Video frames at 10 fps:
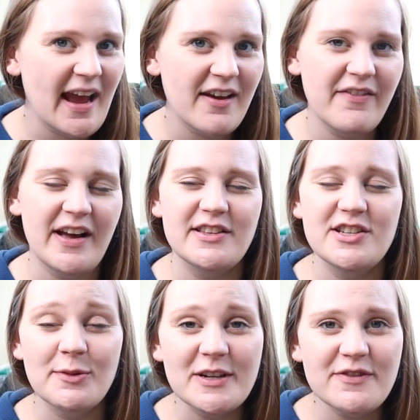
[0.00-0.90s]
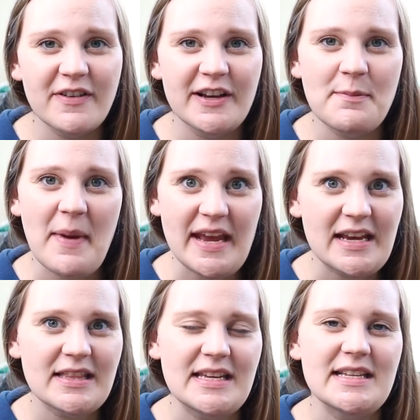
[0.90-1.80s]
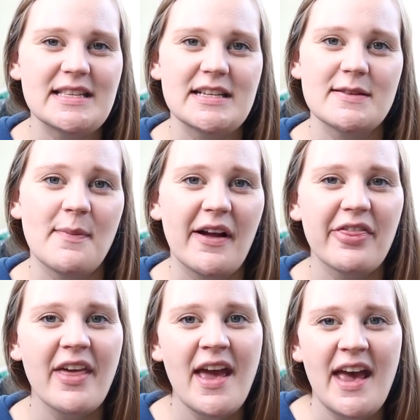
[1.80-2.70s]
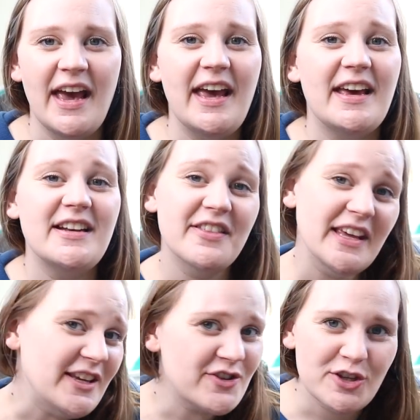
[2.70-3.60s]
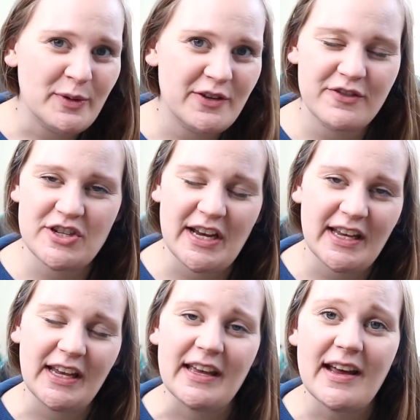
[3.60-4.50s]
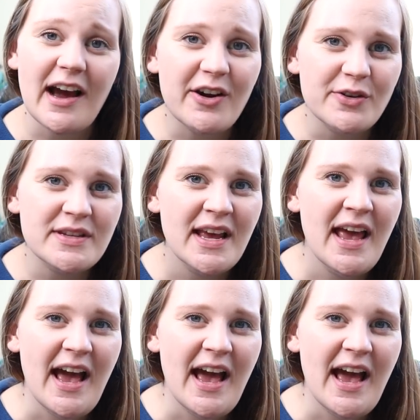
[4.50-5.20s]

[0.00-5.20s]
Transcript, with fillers: I have had so much fun making things this month, and thank you so much for checking it out.